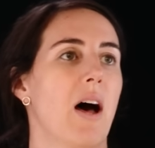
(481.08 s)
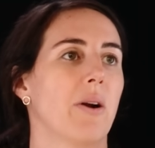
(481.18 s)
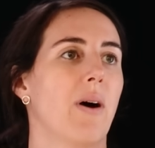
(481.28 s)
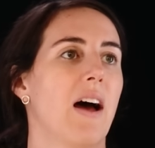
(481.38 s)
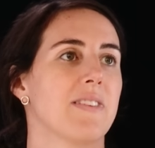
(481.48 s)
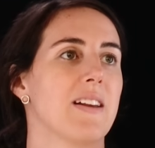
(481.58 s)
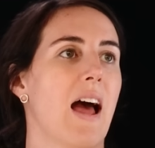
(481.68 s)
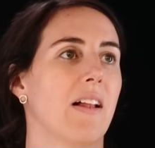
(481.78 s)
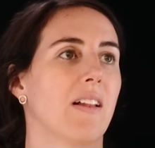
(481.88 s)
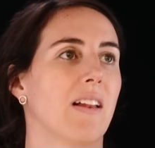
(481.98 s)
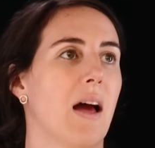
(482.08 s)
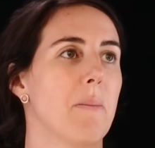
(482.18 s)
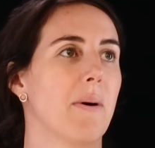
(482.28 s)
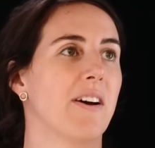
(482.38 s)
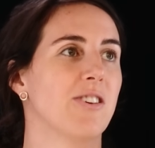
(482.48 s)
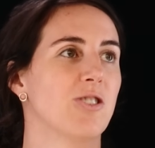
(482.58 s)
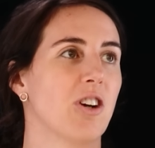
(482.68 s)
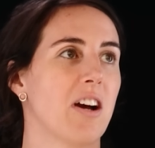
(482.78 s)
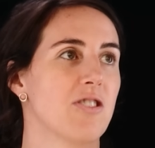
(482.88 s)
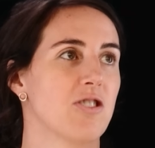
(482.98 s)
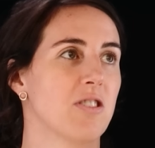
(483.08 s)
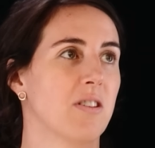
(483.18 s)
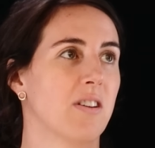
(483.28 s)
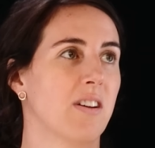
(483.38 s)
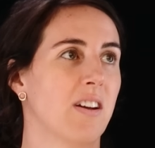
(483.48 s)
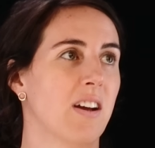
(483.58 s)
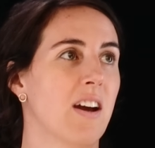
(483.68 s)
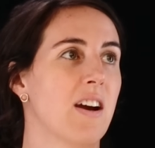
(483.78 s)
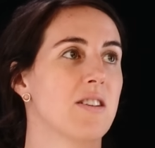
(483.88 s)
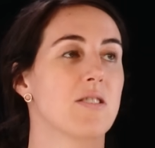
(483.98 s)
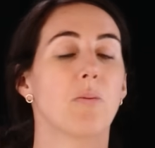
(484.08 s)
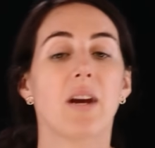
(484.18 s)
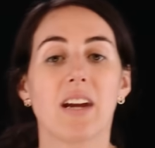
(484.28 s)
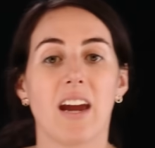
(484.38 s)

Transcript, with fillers: model as an LLM judge. So we